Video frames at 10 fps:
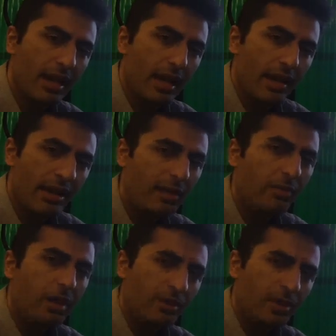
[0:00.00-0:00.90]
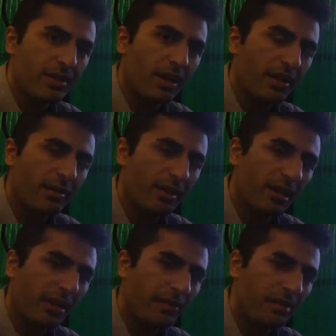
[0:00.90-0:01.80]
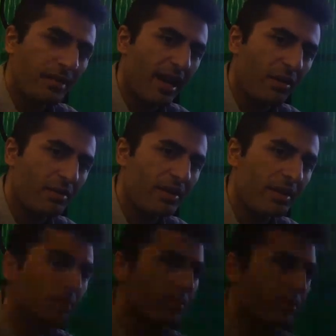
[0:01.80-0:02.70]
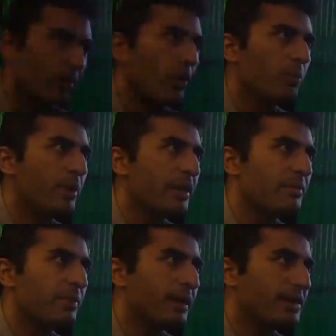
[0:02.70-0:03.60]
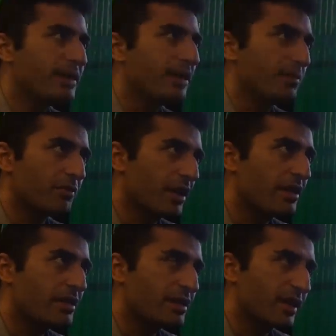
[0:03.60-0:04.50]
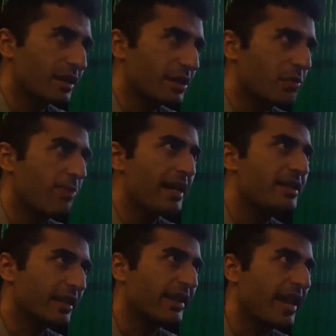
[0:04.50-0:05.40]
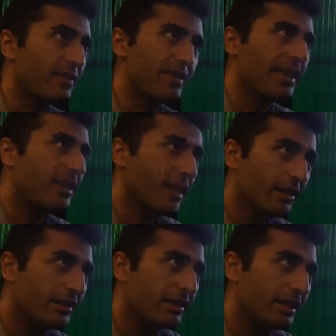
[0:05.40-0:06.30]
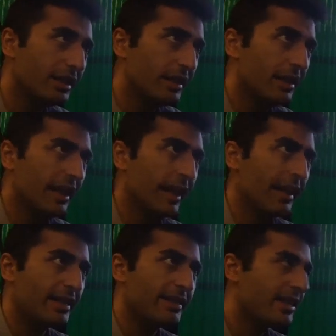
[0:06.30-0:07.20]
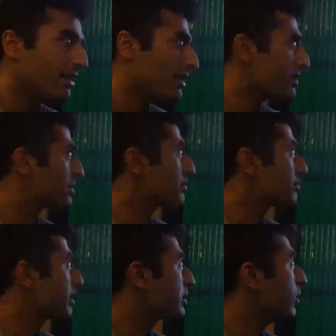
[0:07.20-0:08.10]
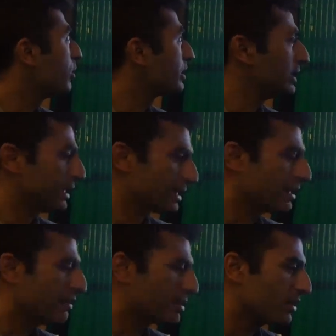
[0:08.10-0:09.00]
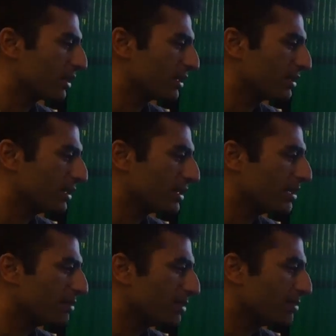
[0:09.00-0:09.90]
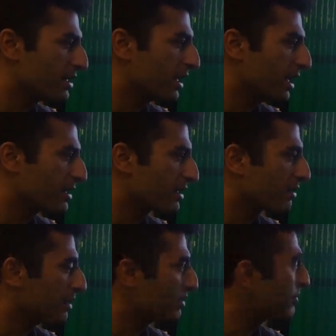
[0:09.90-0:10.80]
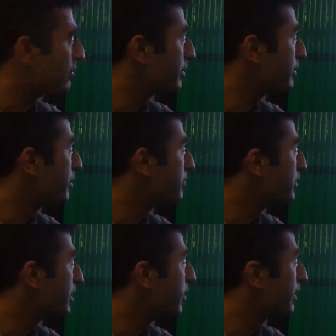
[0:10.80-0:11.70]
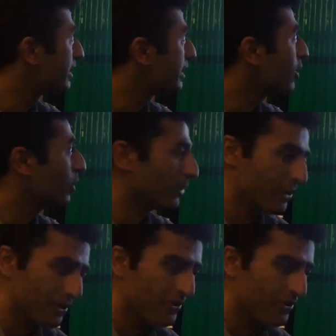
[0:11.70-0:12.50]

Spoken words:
here, what I was talking about was how simple is the whole big scheme of things. Like you basically have the data, and the data is, they call it, like I was talking to the KPMG guys like about a few months ago, and they call it